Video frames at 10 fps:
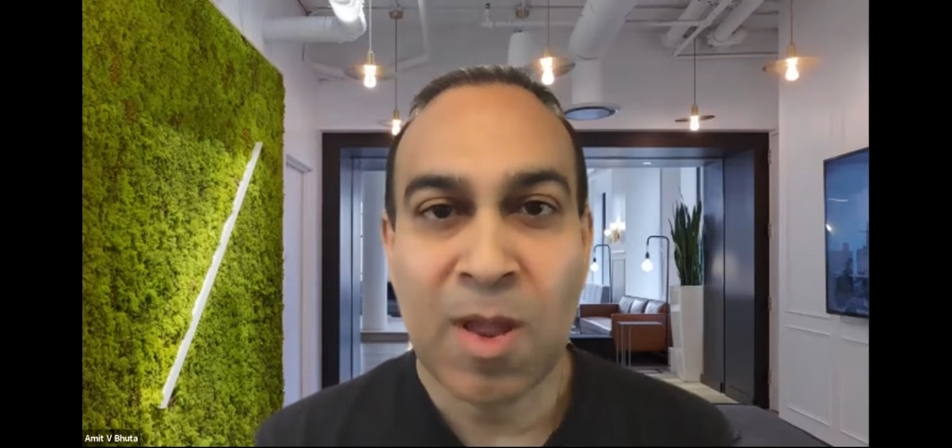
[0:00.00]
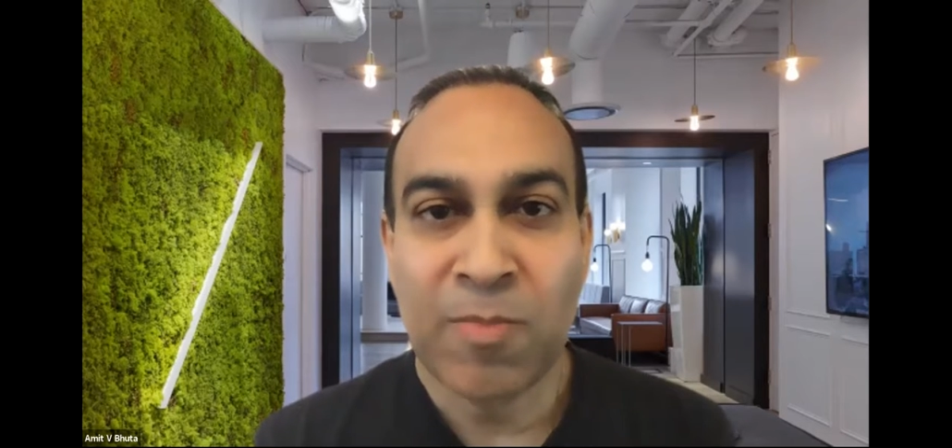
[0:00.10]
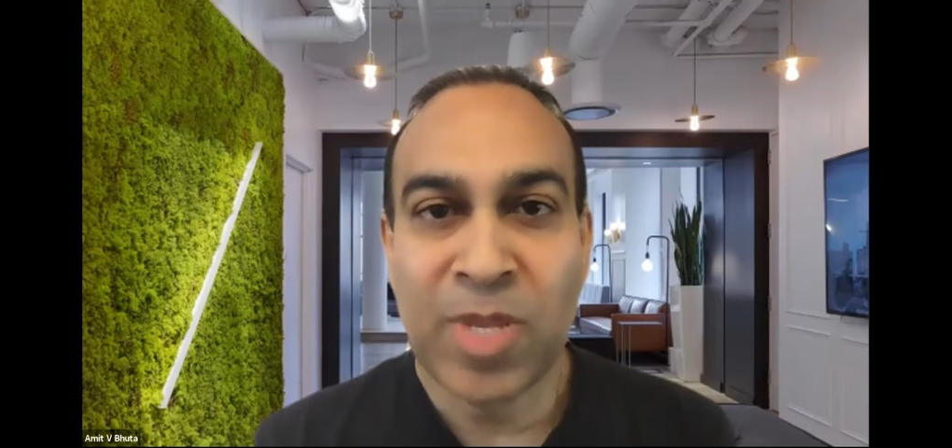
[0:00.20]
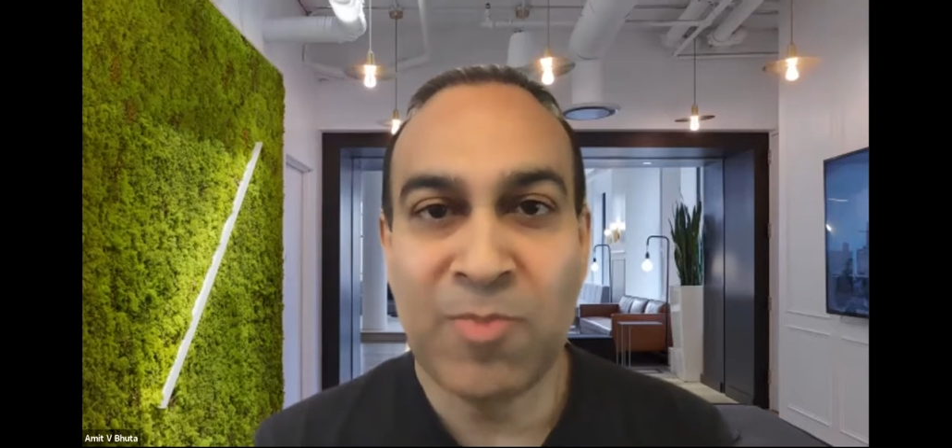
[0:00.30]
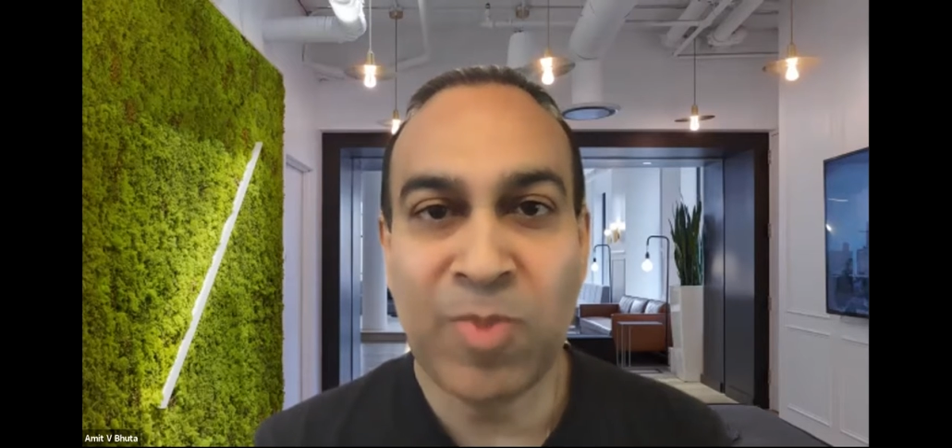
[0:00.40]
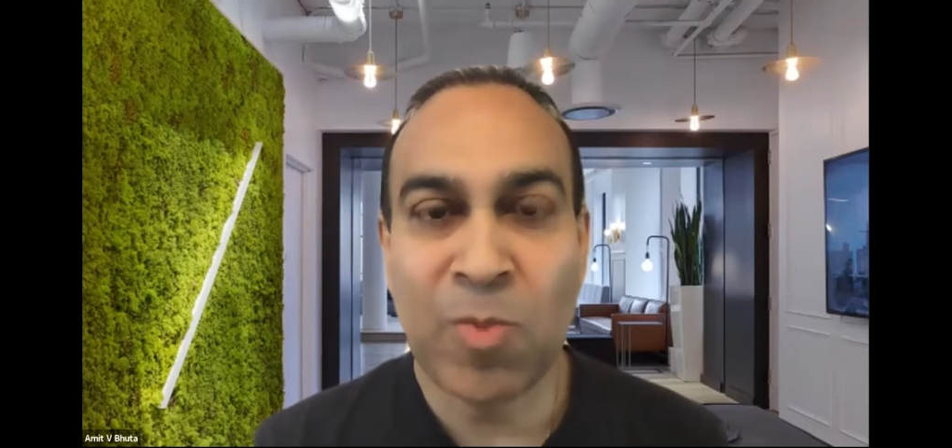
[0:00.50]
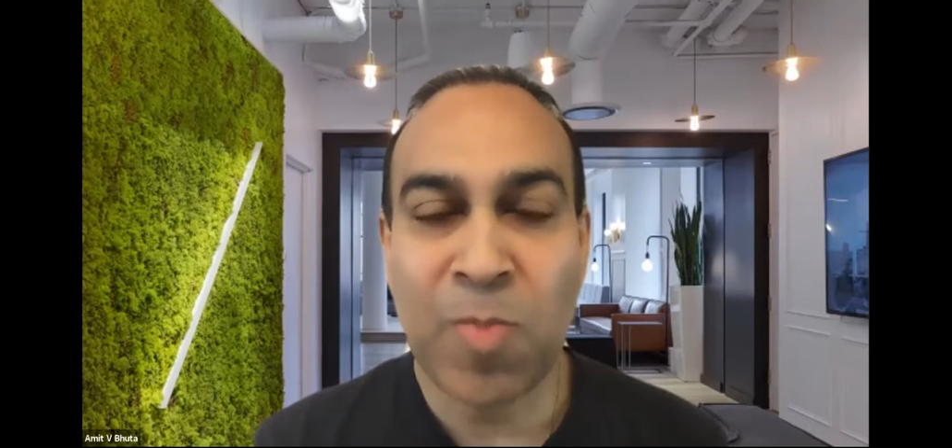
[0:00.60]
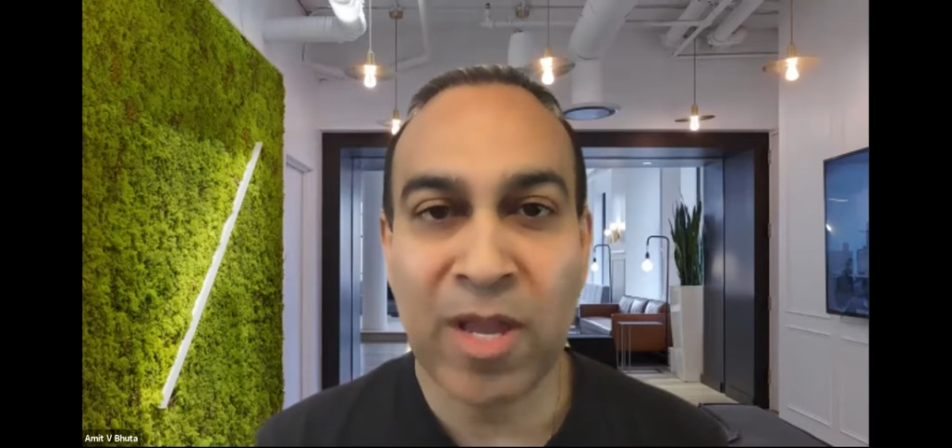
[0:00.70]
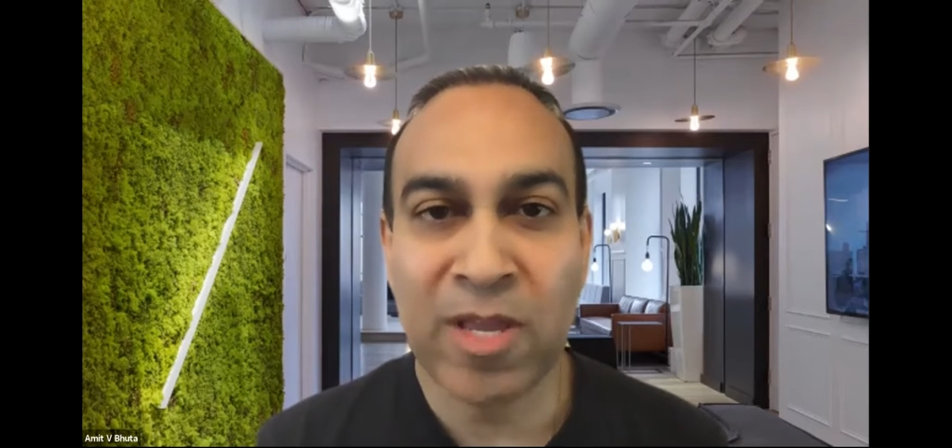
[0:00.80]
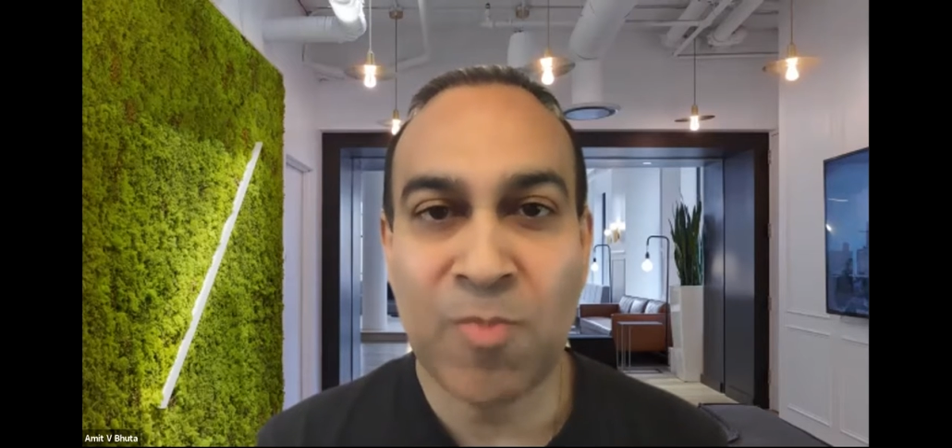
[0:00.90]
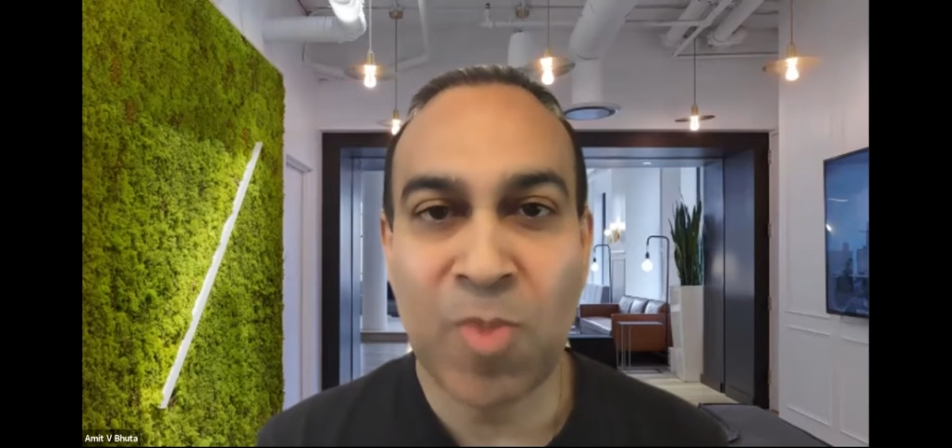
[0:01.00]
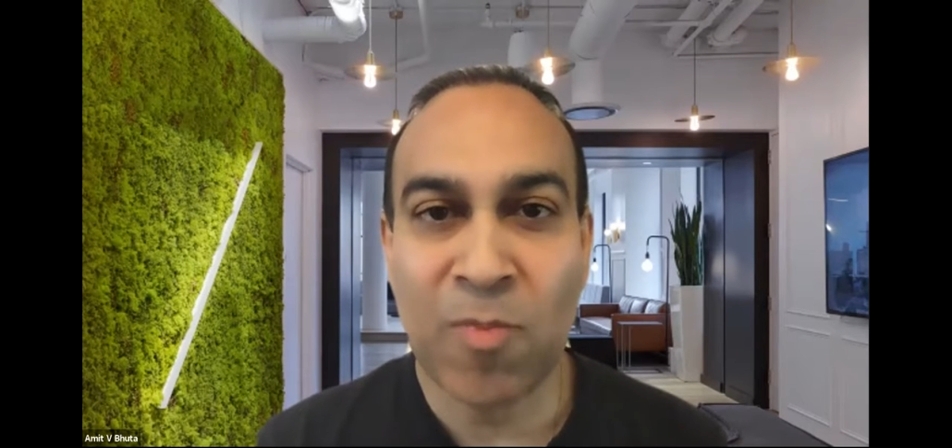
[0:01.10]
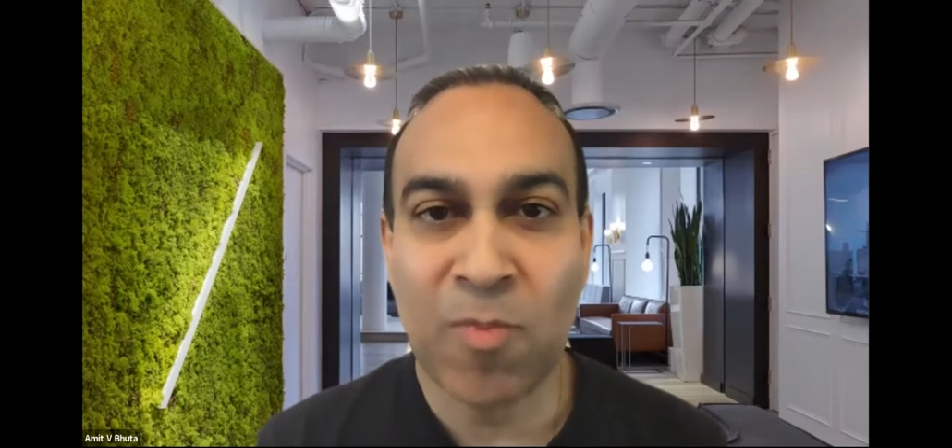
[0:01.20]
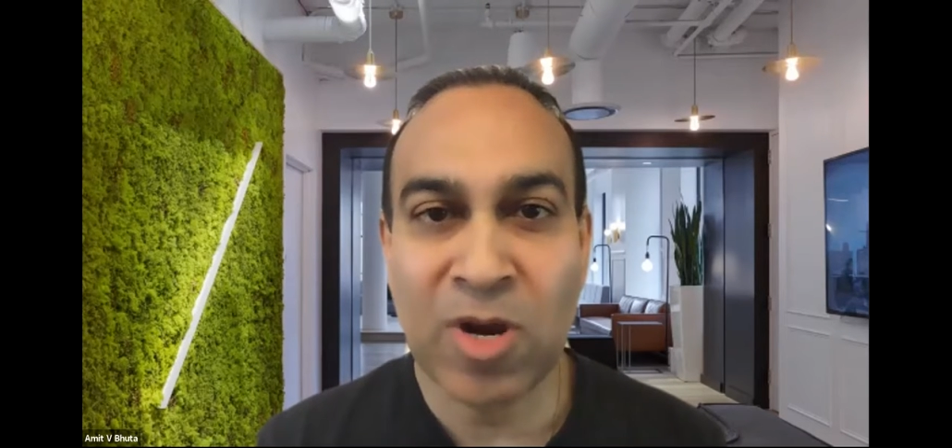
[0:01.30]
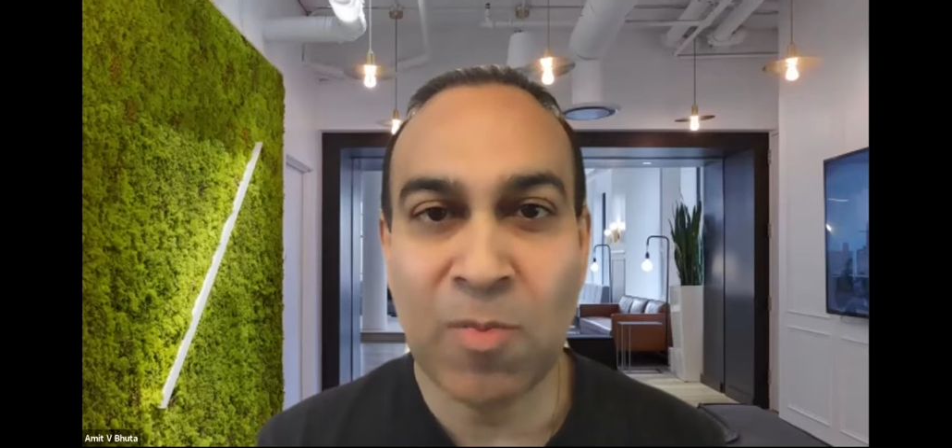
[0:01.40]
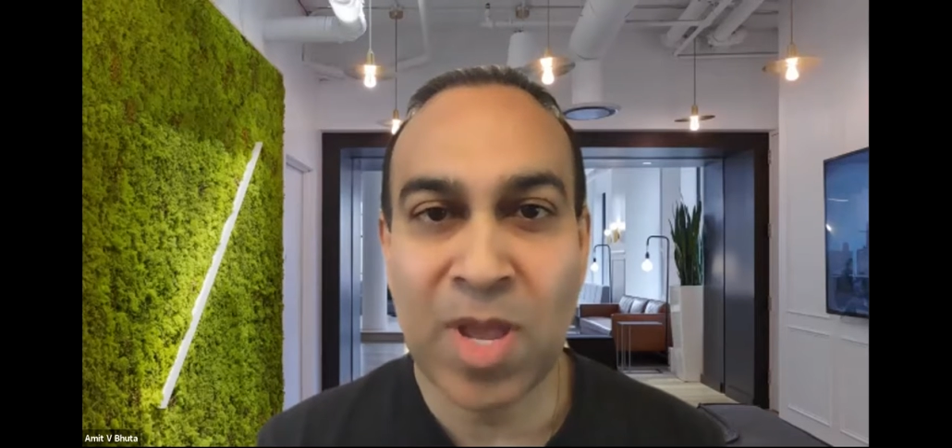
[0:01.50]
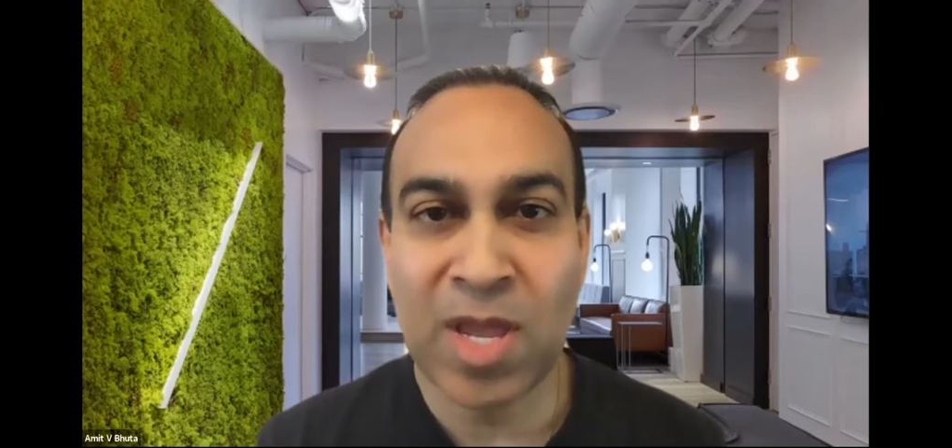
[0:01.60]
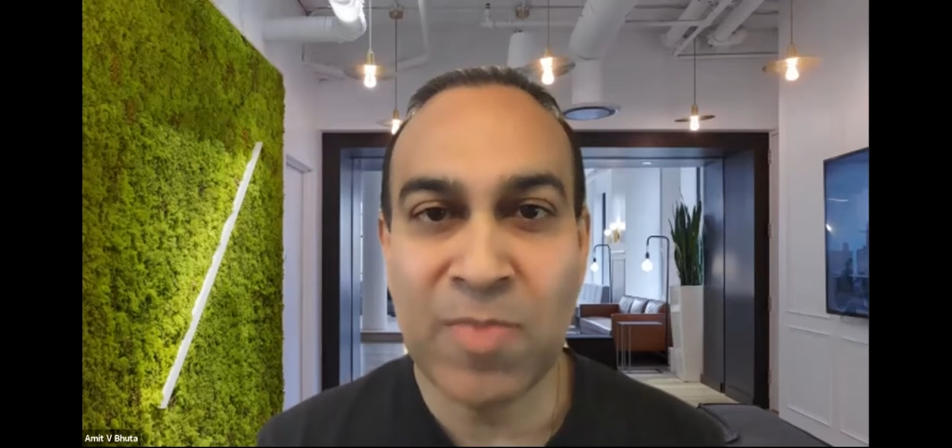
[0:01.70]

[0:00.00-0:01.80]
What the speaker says: people buy in Palmetto Bay